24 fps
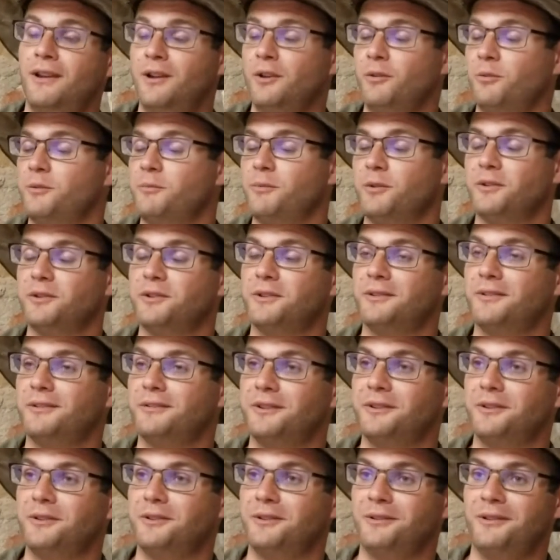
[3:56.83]
We built a
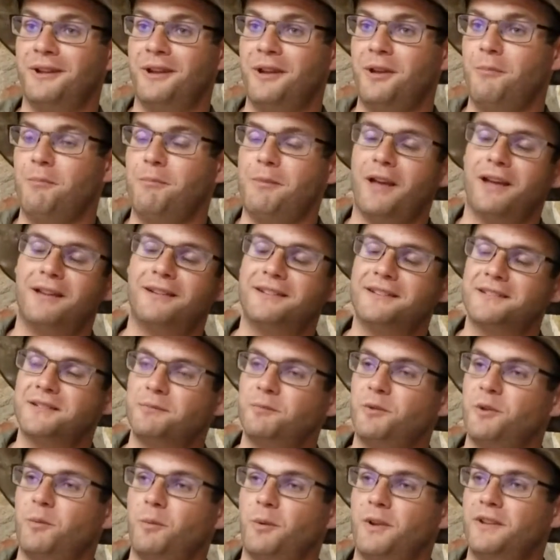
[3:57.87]
little mechanism
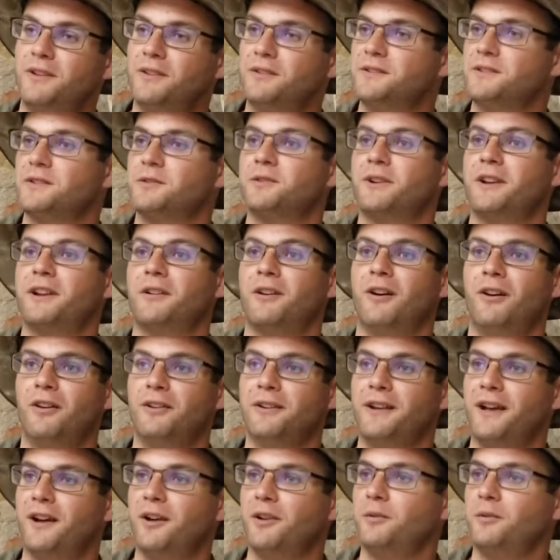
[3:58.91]
with wheels to try and haul it out.